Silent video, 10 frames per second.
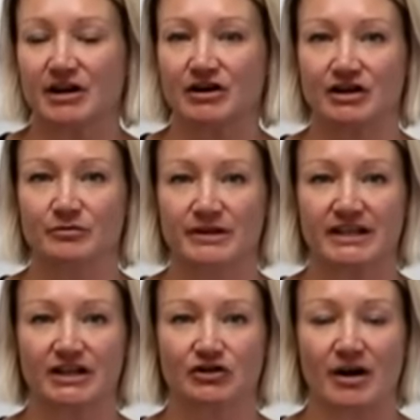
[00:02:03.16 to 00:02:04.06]
in our
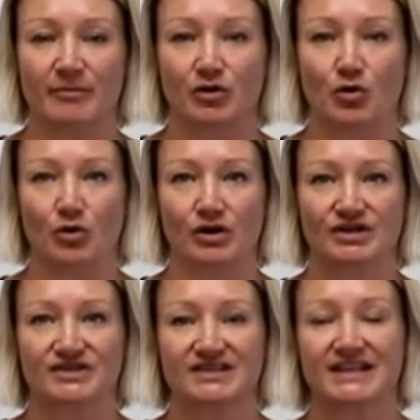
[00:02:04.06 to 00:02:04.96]
intermediate grammar
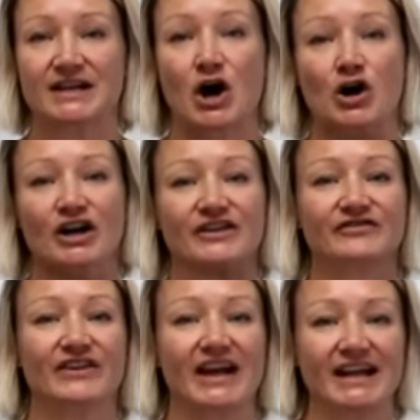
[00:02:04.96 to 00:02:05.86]
course. In our
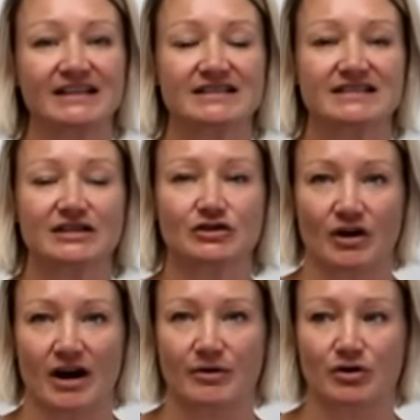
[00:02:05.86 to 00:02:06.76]
advanced
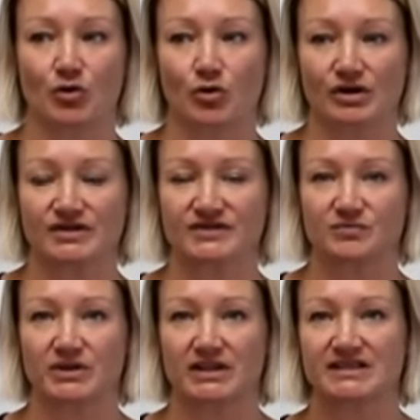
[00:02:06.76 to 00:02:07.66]
grammar course,
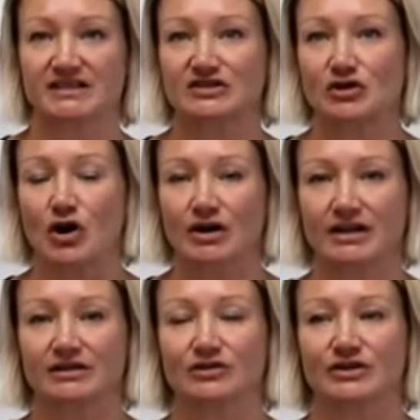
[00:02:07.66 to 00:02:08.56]
we
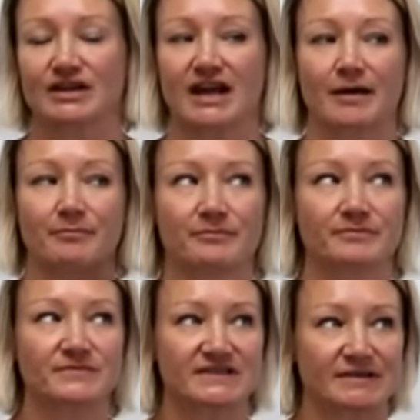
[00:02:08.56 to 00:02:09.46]
started looking at
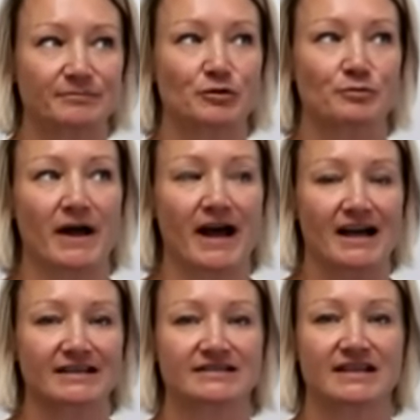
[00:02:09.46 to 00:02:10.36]
simple
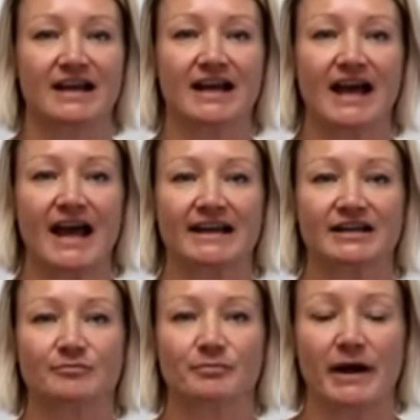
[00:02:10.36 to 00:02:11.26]
past and
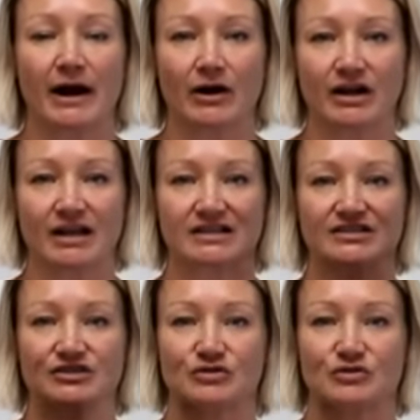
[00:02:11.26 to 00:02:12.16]
comparing it
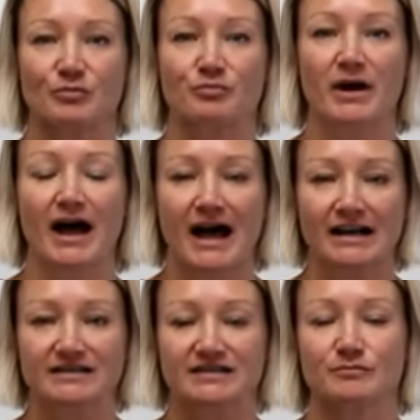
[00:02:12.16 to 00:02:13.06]
to the
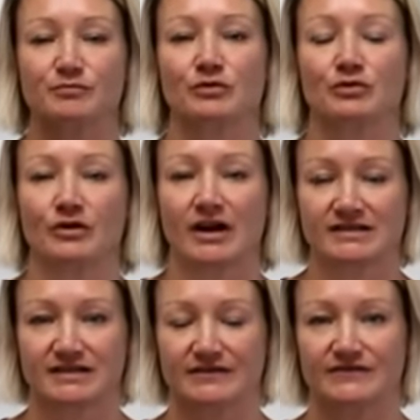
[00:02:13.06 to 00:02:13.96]
past
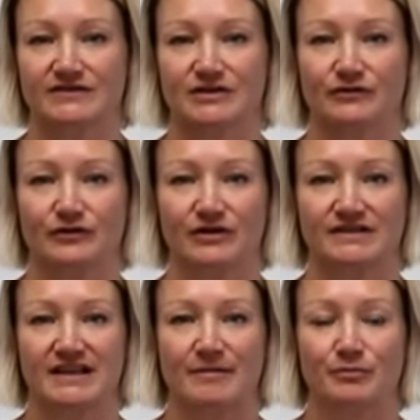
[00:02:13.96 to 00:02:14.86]
progressive. So, for
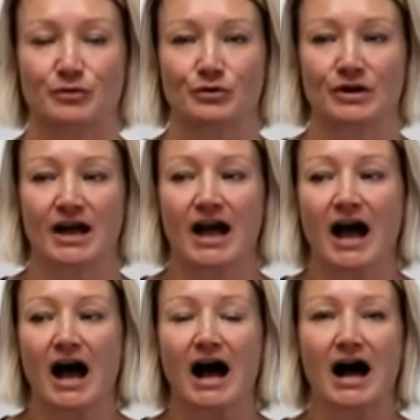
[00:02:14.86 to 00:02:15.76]
example,
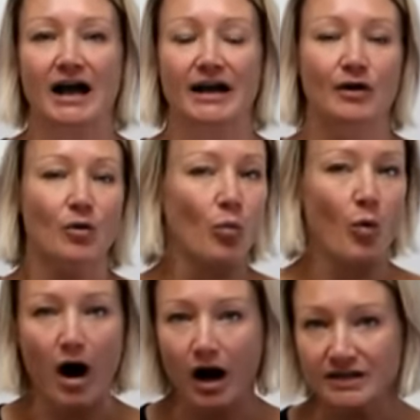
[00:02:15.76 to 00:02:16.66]
I
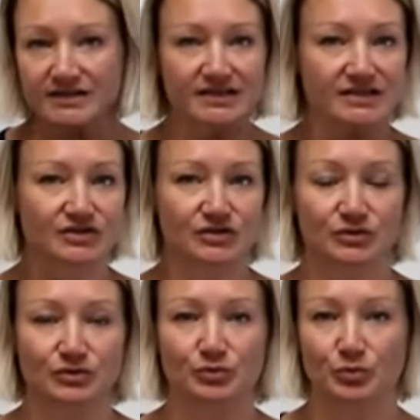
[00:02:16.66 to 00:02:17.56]
walked
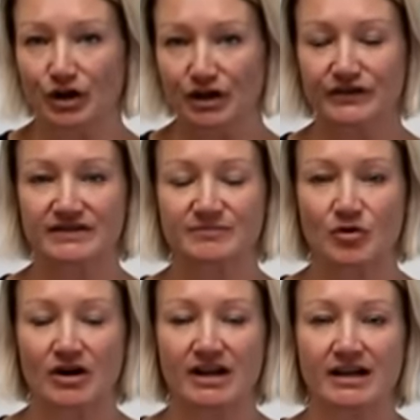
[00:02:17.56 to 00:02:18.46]
to work this
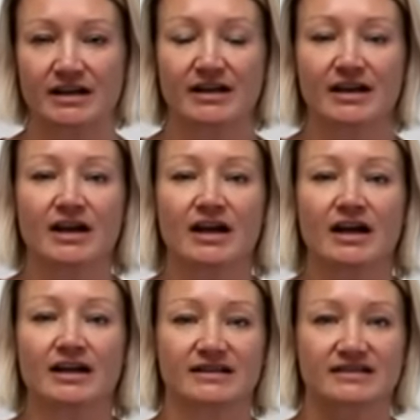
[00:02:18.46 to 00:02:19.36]
morning
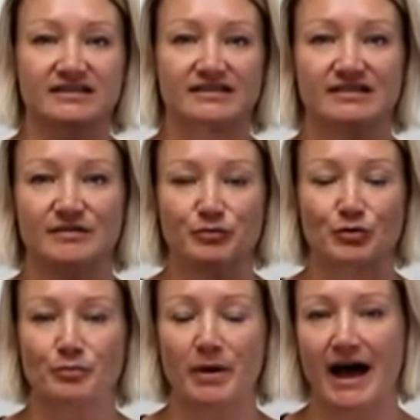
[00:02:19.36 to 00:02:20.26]
is
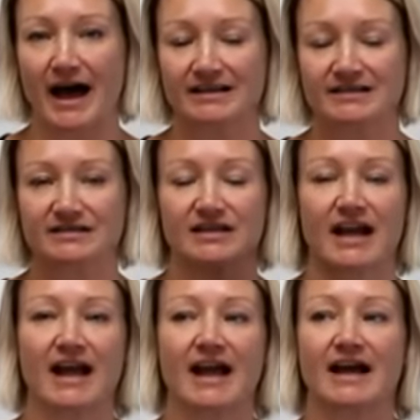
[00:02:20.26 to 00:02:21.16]
simple past,
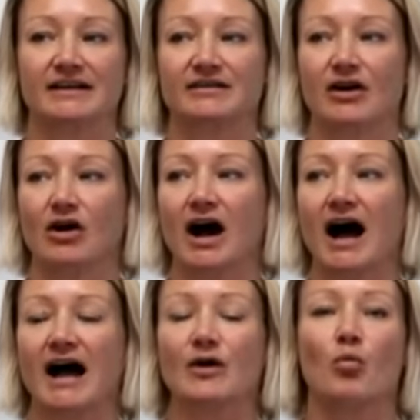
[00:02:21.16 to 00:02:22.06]
and
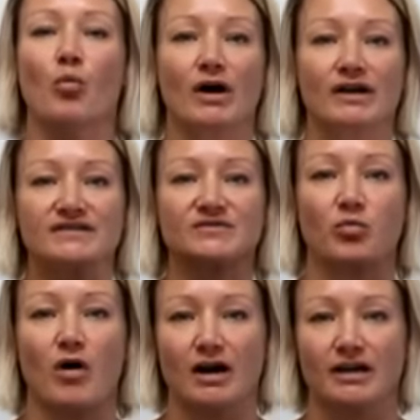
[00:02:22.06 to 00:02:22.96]
I was
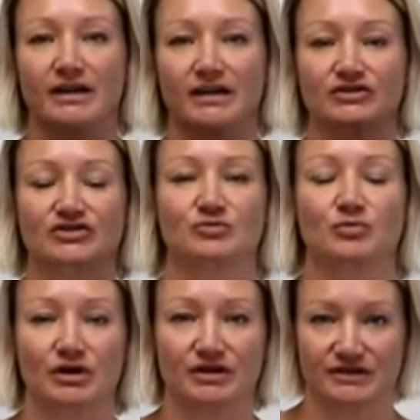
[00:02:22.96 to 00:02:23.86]
walking to
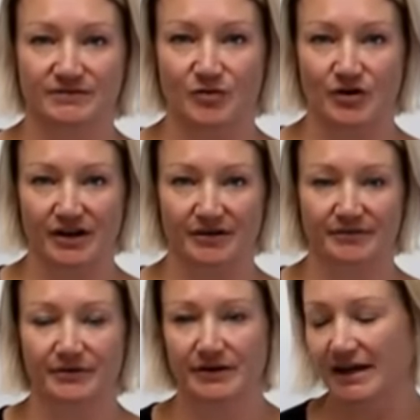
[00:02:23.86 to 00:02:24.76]
work this morning.
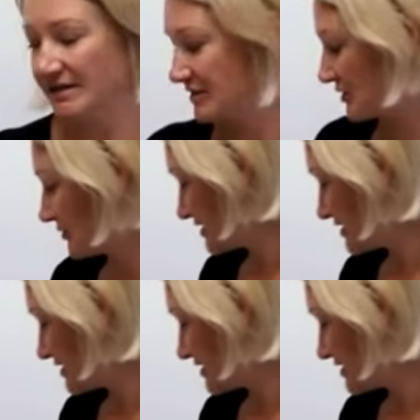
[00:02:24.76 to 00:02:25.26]
Okay, so